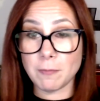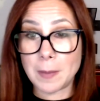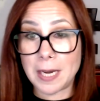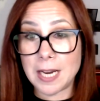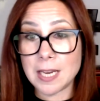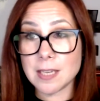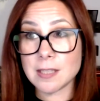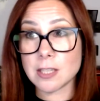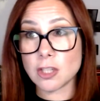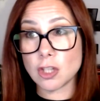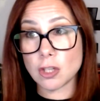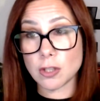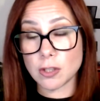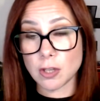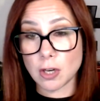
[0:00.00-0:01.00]
minutes and
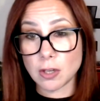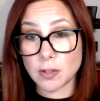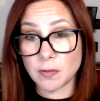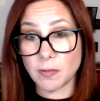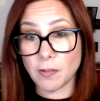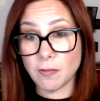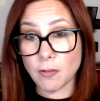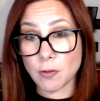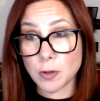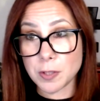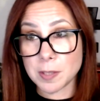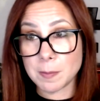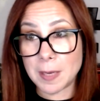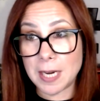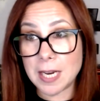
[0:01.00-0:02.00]
just snooze for 40
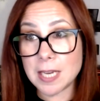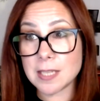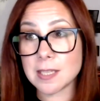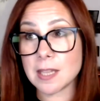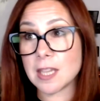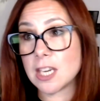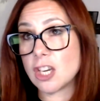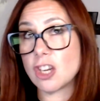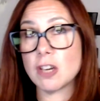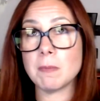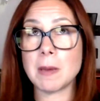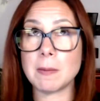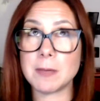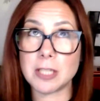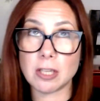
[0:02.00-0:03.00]
minutes. And then you could
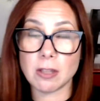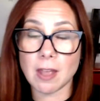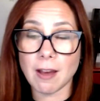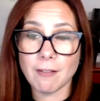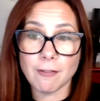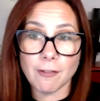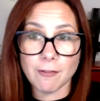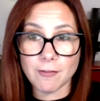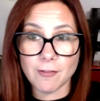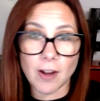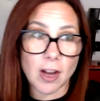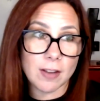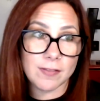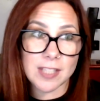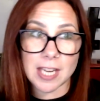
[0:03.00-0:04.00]
maybe do that for
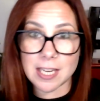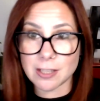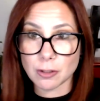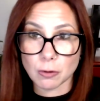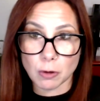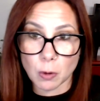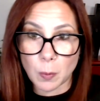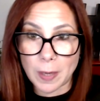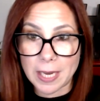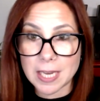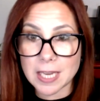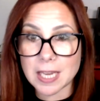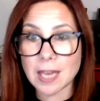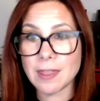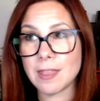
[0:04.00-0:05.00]
5 days or a
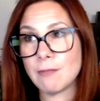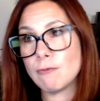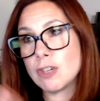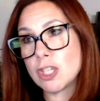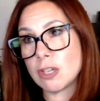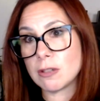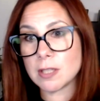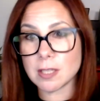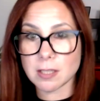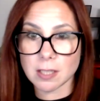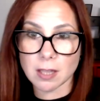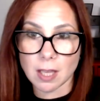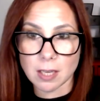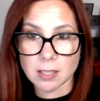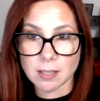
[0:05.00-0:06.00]
week and then reduce it to
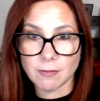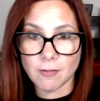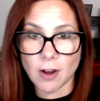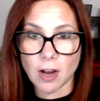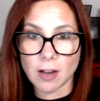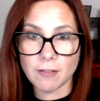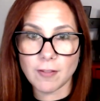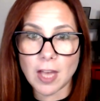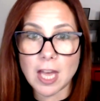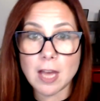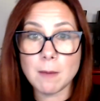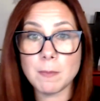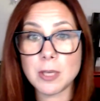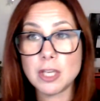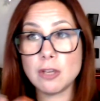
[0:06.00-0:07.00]
35.
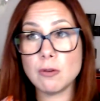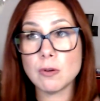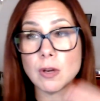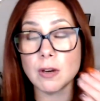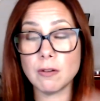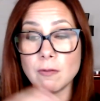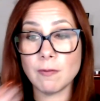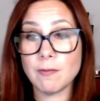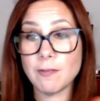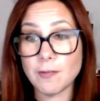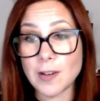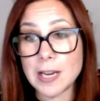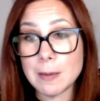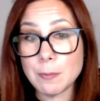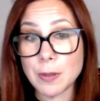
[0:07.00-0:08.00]
But you can
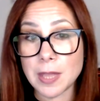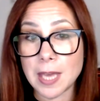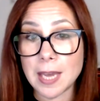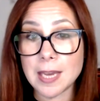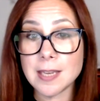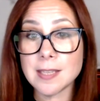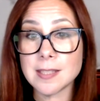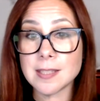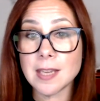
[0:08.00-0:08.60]
flip this